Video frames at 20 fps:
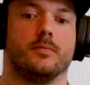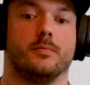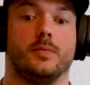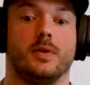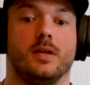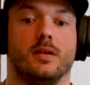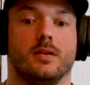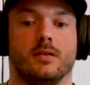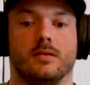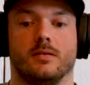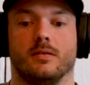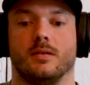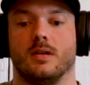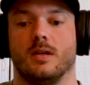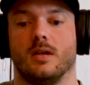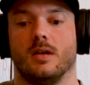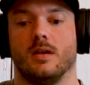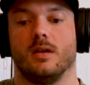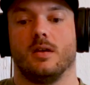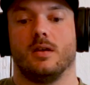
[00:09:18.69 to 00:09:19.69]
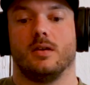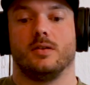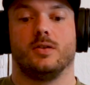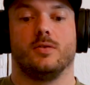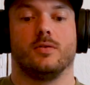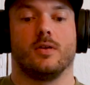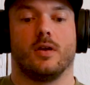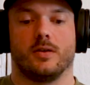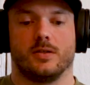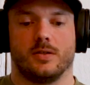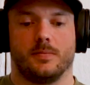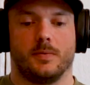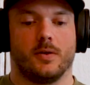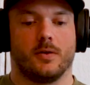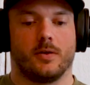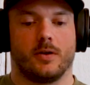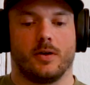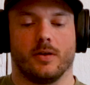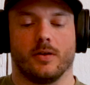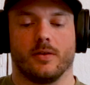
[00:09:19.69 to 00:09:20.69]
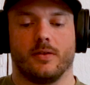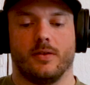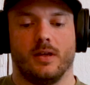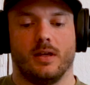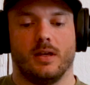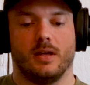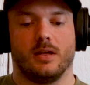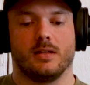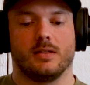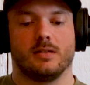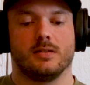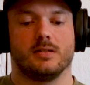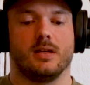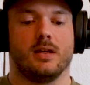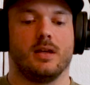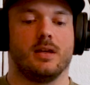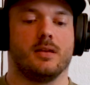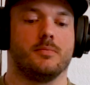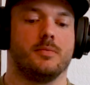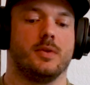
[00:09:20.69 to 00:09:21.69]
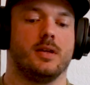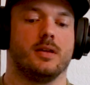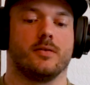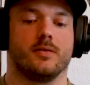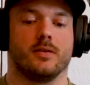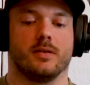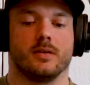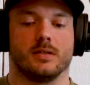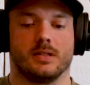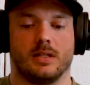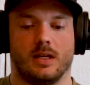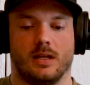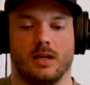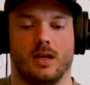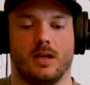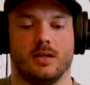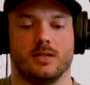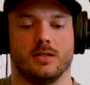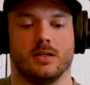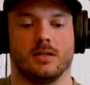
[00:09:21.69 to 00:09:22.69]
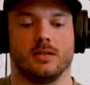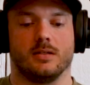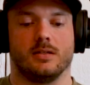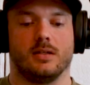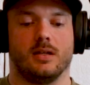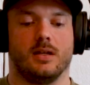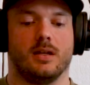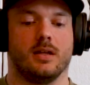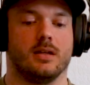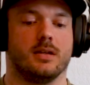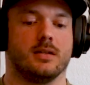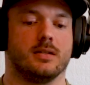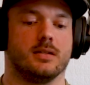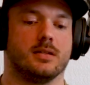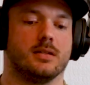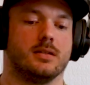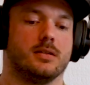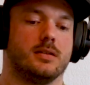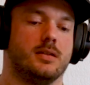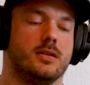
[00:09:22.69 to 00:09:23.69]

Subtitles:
doing entrepreneurial things and being a real estate agent and,